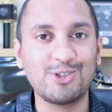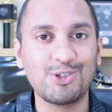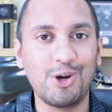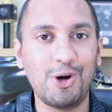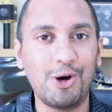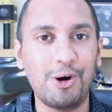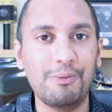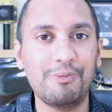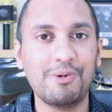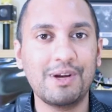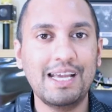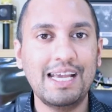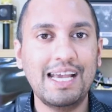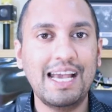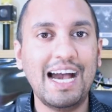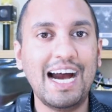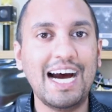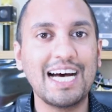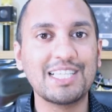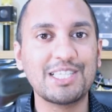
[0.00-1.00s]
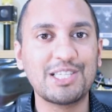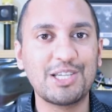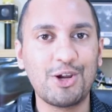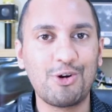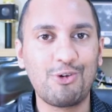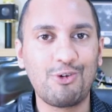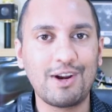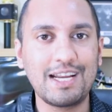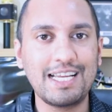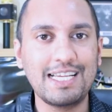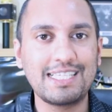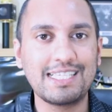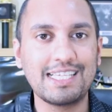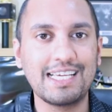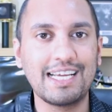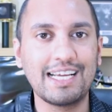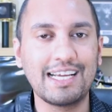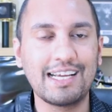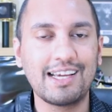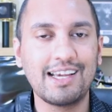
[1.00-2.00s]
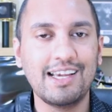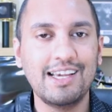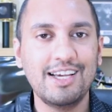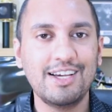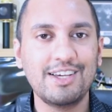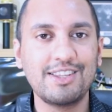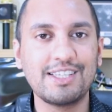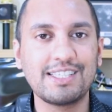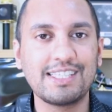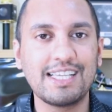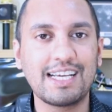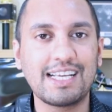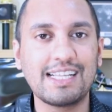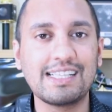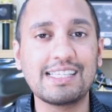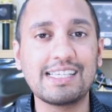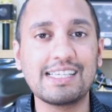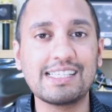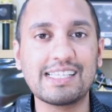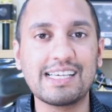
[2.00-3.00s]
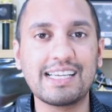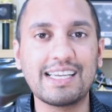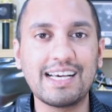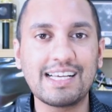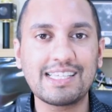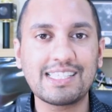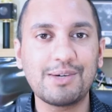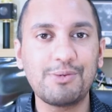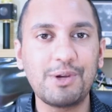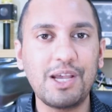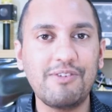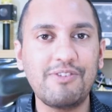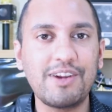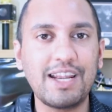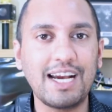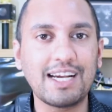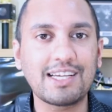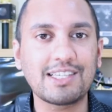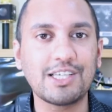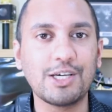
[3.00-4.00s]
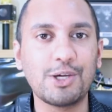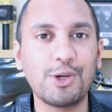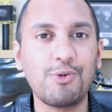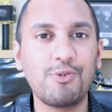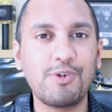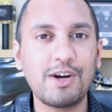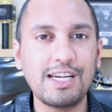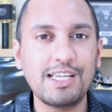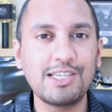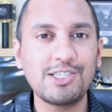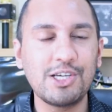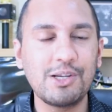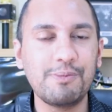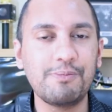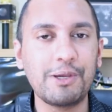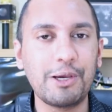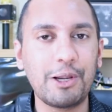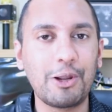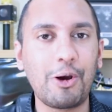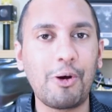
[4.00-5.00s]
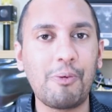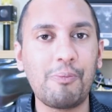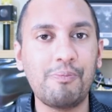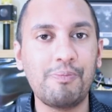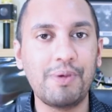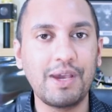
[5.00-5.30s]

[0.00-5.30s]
job as narrating the second season. Next up we have an actor who really should be a lot